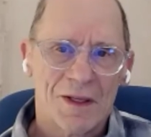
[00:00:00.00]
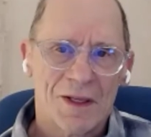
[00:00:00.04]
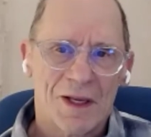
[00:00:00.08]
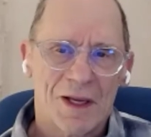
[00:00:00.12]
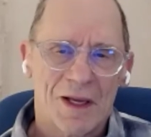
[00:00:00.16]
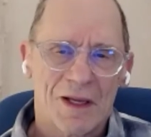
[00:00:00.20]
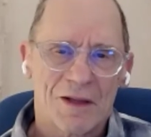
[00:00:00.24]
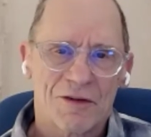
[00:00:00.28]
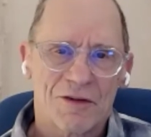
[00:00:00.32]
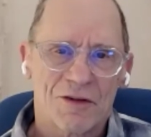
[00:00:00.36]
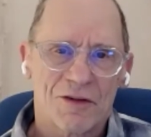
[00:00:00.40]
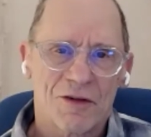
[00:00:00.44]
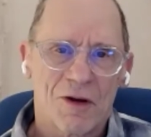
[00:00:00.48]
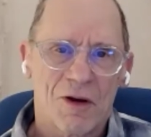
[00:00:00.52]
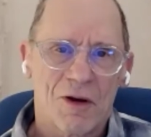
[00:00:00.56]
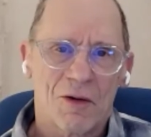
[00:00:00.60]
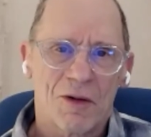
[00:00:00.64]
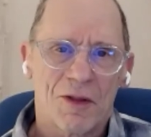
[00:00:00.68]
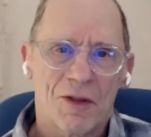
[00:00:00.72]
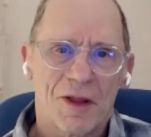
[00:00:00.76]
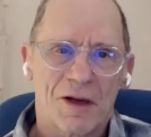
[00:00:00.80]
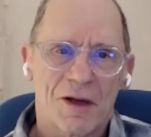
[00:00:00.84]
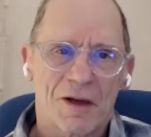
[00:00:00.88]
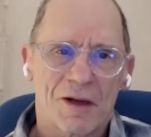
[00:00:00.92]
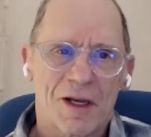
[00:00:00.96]
And so
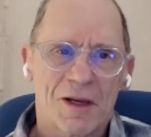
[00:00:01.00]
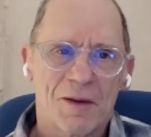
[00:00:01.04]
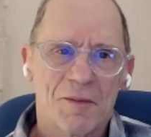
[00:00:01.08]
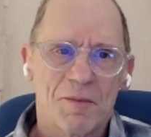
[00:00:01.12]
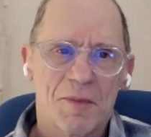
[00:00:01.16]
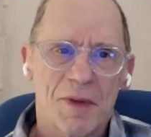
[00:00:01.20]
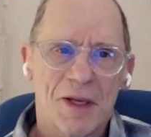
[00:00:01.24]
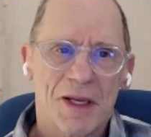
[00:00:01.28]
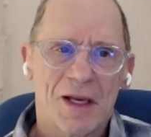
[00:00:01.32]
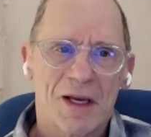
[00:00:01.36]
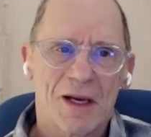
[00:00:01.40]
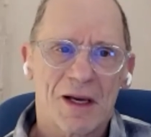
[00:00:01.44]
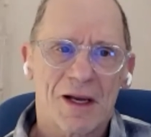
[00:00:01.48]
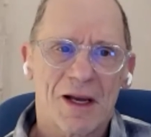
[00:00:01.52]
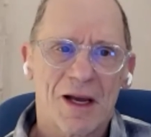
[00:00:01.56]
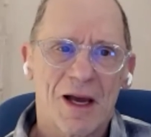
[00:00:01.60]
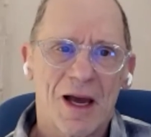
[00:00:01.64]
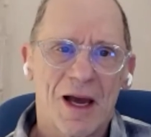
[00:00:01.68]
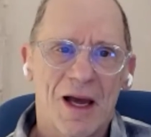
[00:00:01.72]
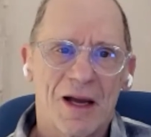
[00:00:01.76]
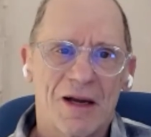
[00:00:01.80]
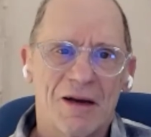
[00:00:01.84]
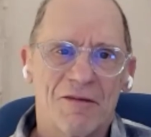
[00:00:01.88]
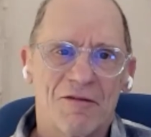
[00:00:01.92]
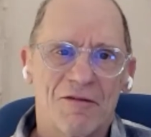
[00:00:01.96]
there can be a
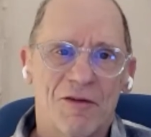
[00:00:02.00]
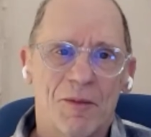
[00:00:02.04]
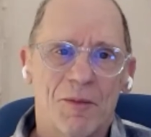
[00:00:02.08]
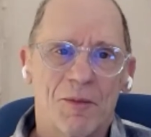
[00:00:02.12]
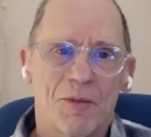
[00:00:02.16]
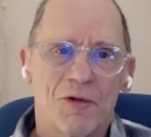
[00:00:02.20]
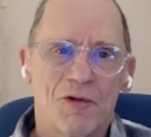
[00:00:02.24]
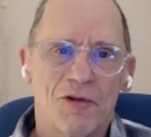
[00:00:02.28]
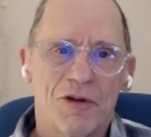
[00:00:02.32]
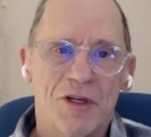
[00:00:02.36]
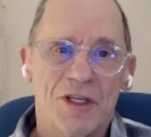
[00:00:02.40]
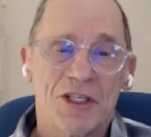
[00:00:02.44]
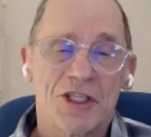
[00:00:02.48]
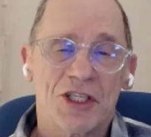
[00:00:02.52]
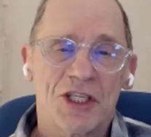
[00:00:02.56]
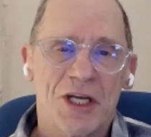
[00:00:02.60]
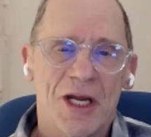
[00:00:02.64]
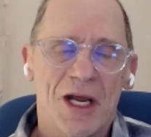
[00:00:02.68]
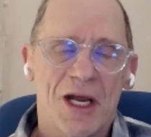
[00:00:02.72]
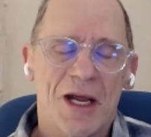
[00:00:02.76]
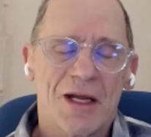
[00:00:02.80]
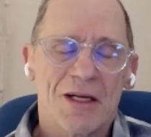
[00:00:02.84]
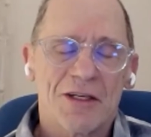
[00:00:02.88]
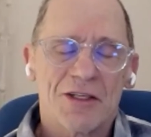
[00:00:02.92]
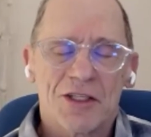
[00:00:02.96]
kind of
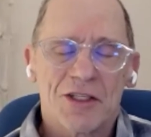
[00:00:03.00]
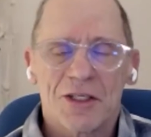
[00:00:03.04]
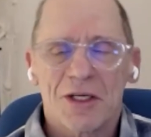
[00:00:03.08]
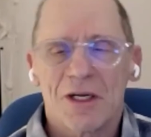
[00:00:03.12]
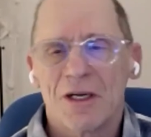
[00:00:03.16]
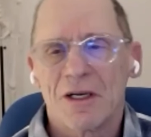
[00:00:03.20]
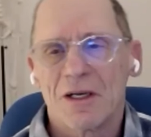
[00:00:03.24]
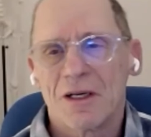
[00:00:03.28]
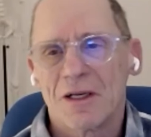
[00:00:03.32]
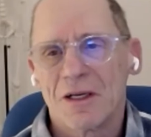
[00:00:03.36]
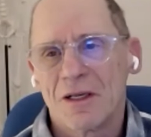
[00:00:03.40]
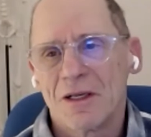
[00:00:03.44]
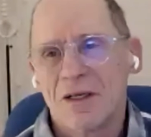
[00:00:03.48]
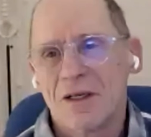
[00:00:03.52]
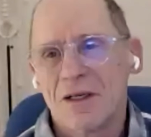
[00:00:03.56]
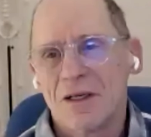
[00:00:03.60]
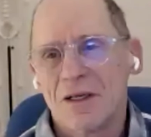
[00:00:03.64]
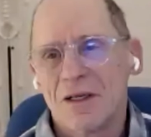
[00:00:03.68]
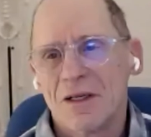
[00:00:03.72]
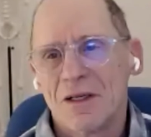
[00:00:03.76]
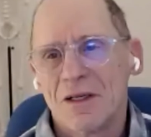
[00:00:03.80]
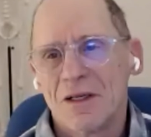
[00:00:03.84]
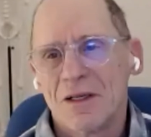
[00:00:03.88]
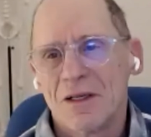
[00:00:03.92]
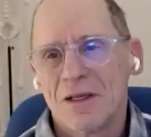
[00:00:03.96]
appreciation
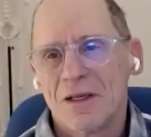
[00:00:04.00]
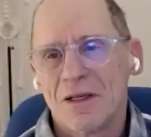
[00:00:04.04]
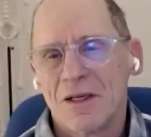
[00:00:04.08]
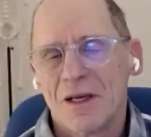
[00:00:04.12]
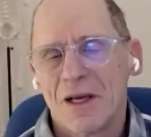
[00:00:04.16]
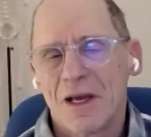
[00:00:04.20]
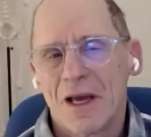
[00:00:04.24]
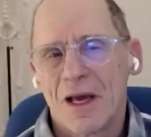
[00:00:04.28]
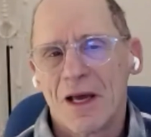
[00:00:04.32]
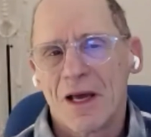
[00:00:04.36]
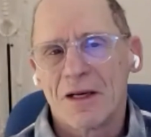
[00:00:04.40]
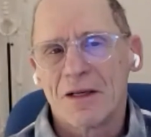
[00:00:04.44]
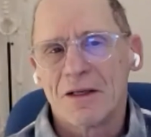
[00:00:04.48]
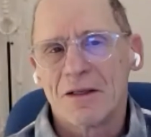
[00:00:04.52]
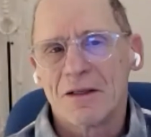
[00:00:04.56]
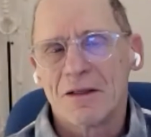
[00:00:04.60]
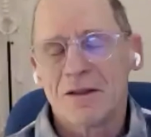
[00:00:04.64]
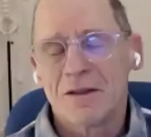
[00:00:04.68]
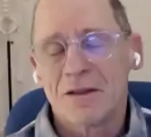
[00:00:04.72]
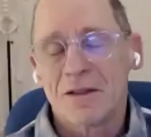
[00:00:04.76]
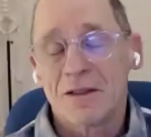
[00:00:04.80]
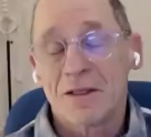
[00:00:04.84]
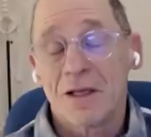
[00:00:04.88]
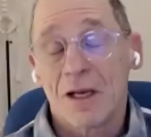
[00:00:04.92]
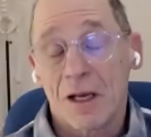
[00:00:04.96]
and
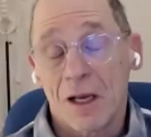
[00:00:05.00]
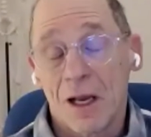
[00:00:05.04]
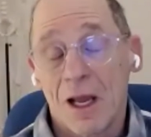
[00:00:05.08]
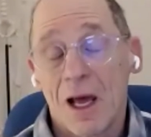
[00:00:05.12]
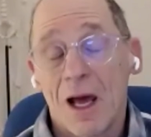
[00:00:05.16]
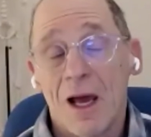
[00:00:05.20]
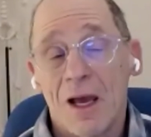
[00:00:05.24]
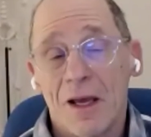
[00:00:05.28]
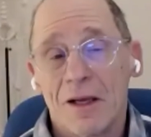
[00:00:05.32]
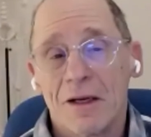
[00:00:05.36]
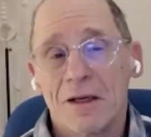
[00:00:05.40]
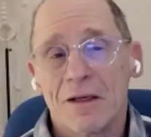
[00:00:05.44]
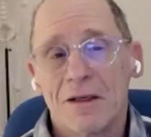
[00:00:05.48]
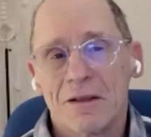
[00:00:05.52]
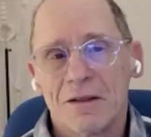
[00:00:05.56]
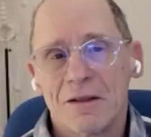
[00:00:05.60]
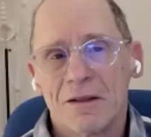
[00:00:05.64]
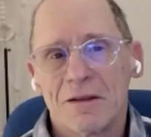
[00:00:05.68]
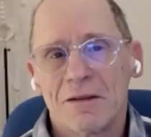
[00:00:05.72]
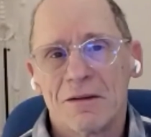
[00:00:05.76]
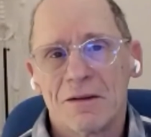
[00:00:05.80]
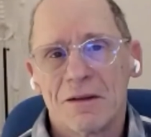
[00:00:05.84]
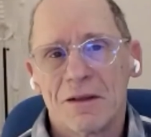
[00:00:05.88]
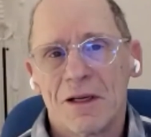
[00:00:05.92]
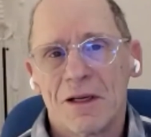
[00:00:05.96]
delight
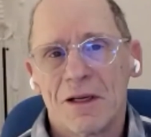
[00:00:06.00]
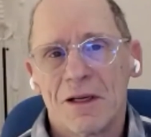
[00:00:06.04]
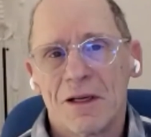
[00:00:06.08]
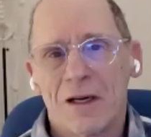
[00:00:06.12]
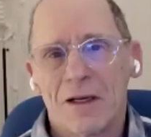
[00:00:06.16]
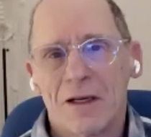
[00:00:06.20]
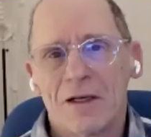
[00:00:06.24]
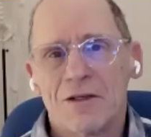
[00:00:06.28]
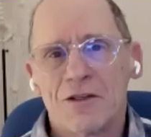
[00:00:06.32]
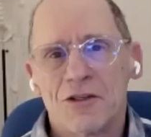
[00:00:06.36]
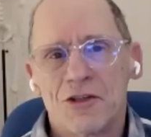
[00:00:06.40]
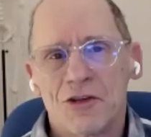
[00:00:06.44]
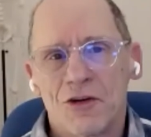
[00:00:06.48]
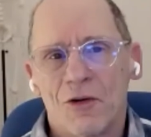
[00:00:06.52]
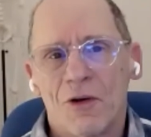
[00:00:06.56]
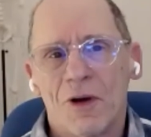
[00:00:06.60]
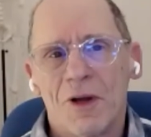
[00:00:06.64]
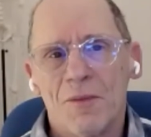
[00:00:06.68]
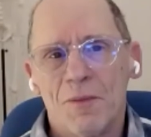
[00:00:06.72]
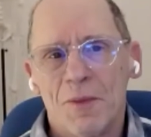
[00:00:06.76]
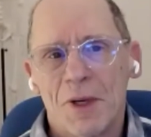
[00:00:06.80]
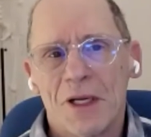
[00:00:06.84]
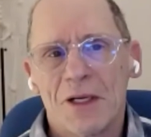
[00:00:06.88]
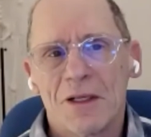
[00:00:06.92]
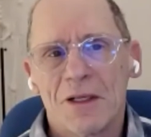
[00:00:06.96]
and
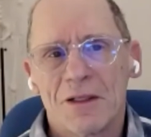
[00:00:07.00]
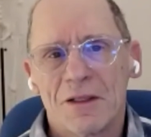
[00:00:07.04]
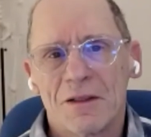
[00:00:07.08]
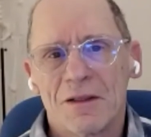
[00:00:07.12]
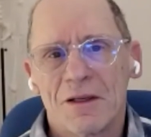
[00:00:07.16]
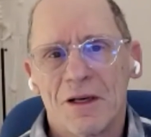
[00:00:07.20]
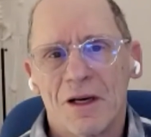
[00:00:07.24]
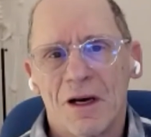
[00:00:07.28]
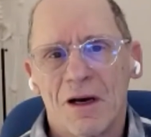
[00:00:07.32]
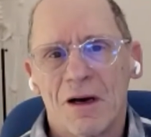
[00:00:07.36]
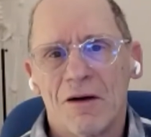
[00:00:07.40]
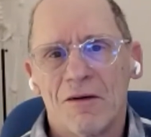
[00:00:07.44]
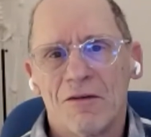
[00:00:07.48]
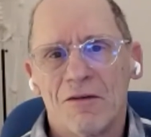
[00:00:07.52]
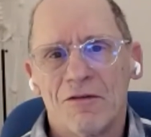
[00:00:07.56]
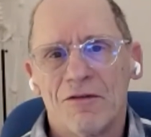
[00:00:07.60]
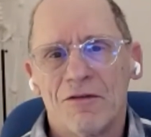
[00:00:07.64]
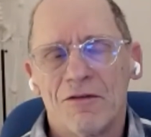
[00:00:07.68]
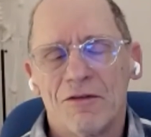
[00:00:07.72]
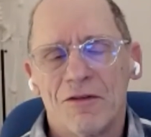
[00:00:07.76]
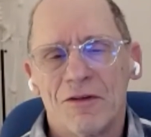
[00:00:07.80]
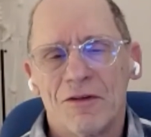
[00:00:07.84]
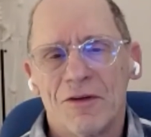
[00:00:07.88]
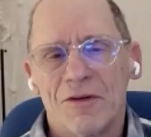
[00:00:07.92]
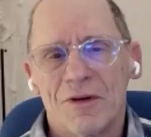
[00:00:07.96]
enjoyment of
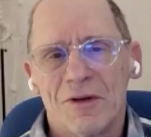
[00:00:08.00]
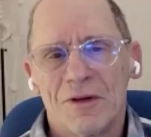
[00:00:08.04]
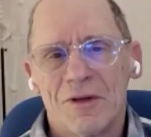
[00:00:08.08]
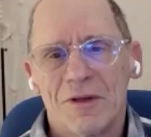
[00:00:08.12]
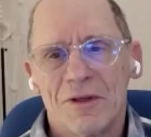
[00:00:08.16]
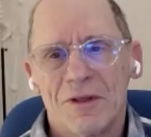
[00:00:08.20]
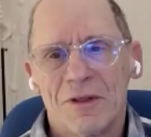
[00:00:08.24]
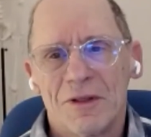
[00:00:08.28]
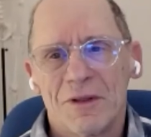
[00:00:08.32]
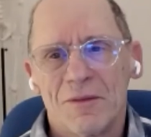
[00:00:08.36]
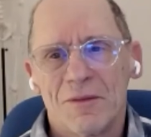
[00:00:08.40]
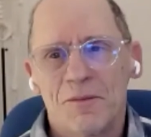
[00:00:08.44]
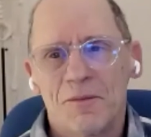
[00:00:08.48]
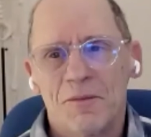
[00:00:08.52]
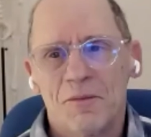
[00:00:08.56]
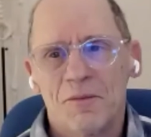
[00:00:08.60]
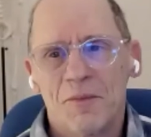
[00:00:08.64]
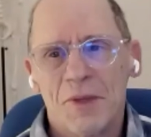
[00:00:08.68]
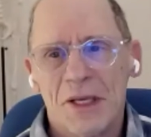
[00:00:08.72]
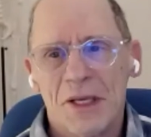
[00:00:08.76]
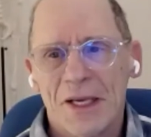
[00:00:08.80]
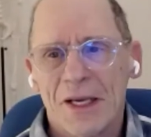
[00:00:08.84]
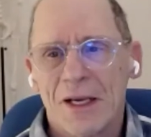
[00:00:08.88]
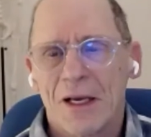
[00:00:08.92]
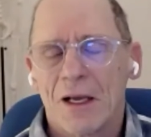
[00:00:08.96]

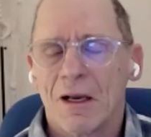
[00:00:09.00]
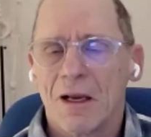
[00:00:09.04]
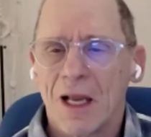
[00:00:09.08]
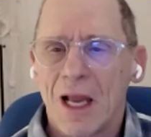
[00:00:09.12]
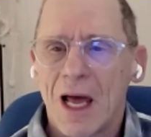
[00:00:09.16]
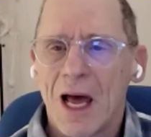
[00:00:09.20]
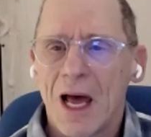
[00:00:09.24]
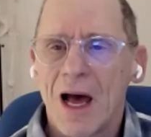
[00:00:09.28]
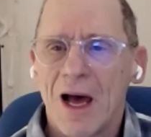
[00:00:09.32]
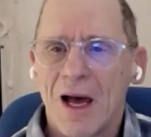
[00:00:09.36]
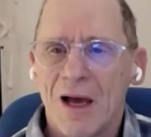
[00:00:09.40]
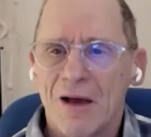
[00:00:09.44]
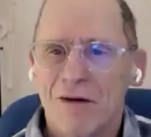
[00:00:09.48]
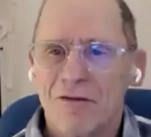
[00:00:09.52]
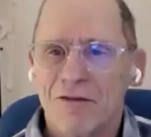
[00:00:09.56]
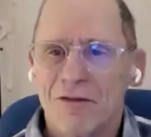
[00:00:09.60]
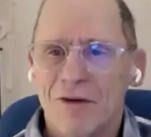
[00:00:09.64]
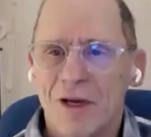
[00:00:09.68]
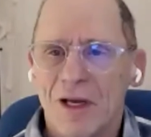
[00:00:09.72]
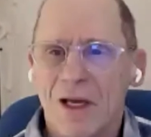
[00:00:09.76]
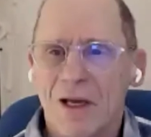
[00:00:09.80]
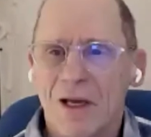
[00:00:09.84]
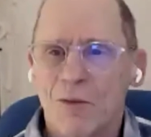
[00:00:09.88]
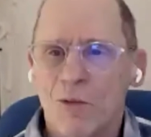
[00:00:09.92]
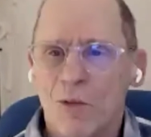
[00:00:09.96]
being alive
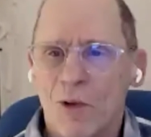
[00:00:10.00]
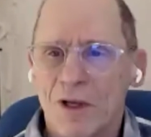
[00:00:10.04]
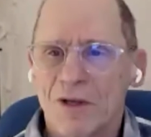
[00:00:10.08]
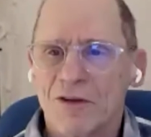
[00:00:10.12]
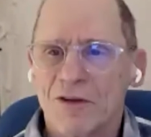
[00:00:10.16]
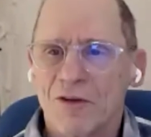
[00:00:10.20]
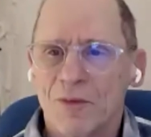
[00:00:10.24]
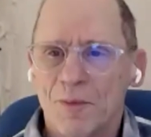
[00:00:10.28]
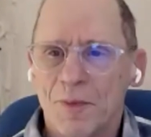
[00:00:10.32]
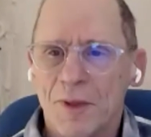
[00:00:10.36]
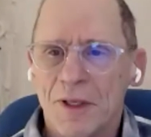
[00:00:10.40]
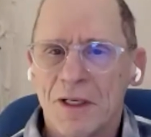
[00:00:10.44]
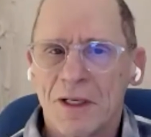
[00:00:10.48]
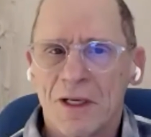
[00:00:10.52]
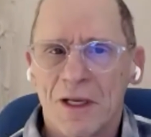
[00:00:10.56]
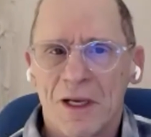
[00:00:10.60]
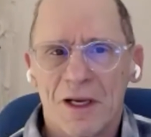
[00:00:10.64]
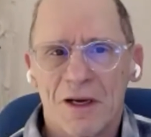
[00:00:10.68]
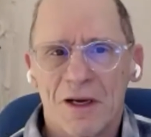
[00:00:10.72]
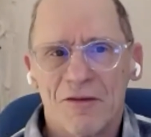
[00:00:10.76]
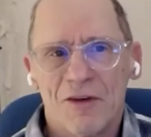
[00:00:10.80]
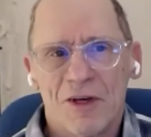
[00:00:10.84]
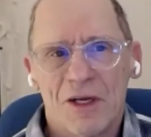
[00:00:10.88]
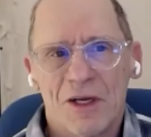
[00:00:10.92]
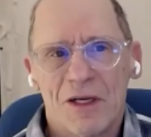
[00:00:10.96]
and what's been
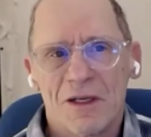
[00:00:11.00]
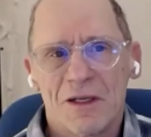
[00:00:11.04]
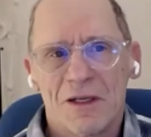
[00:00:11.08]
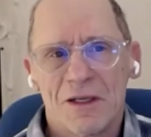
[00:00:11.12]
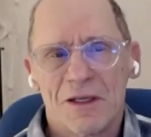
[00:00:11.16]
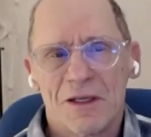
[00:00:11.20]
given.